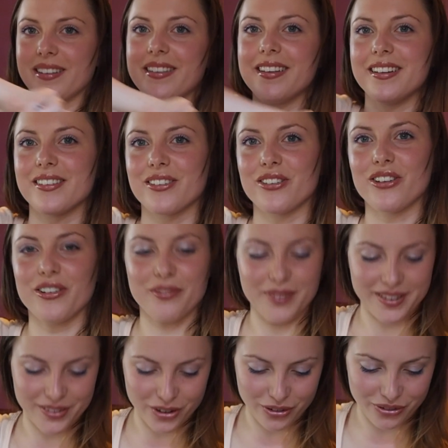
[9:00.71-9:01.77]
scents all over
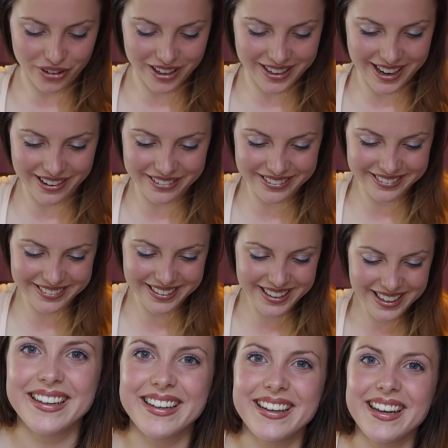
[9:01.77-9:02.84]
myself right now.
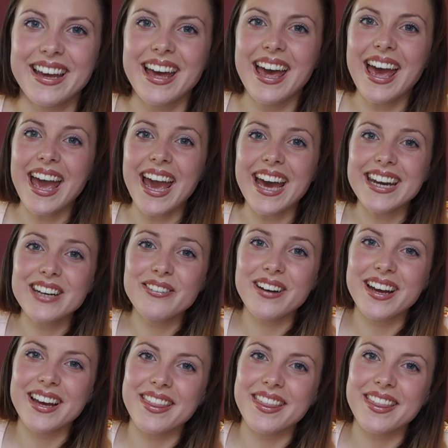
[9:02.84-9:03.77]
Anyway,